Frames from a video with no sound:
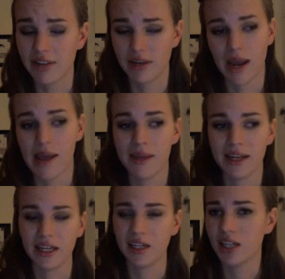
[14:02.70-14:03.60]
in my
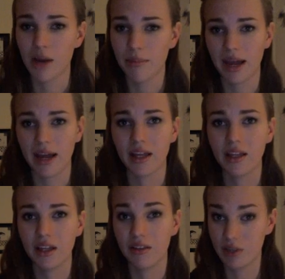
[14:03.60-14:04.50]
opinion, come back
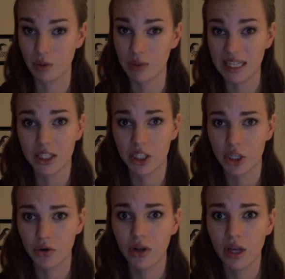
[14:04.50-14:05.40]
if you need
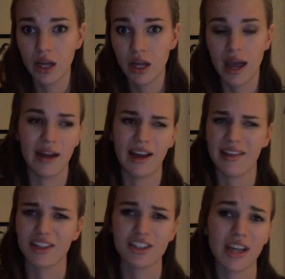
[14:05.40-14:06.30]
to. And I
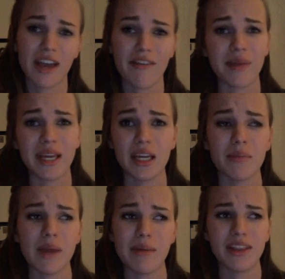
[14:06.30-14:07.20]
think she gave me
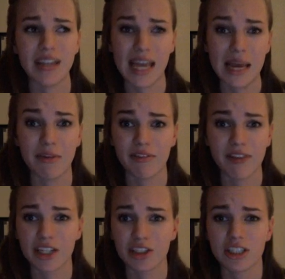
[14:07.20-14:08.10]
maybe the name of a
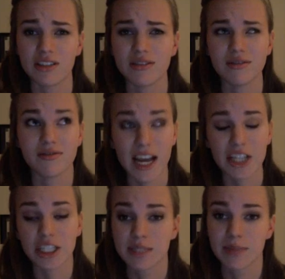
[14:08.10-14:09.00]

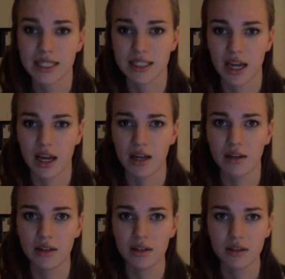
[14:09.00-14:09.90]
vaginismus
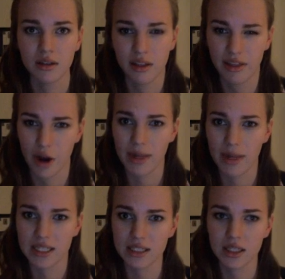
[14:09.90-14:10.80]

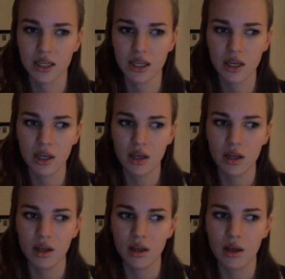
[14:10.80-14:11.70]
therapist.
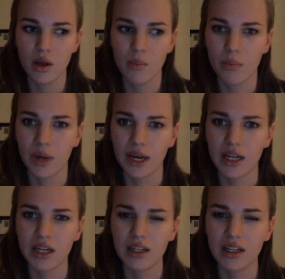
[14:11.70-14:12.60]

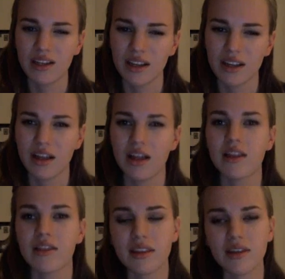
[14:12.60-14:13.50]
But
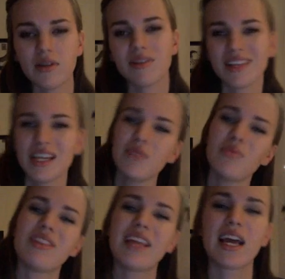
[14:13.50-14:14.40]

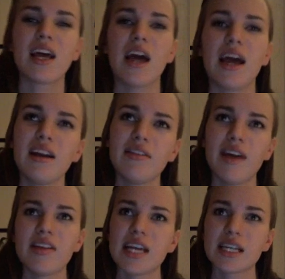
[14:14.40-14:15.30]
I kind of
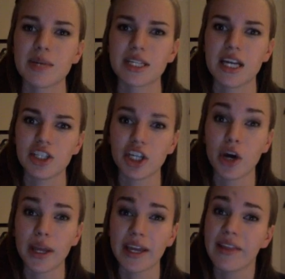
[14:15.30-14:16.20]
had this expectation
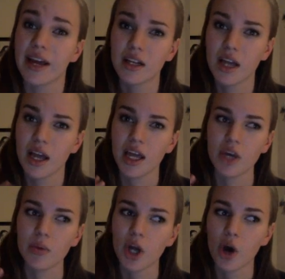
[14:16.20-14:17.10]
going in that
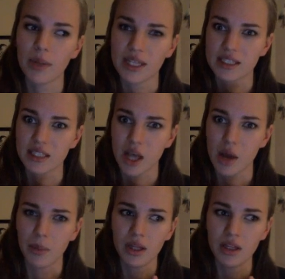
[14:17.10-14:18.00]
it would open some